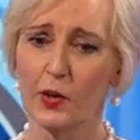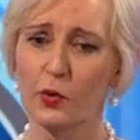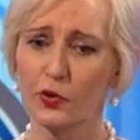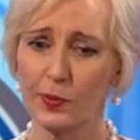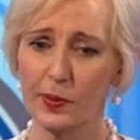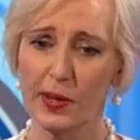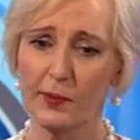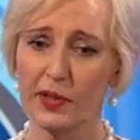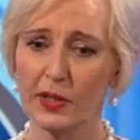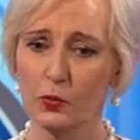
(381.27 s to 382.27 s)
Worst bit
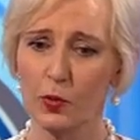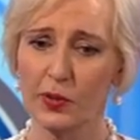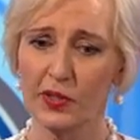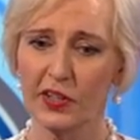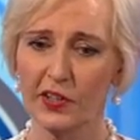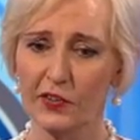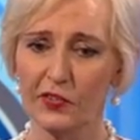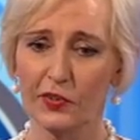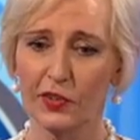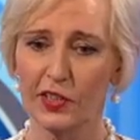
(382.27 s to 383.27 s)
about being a woman is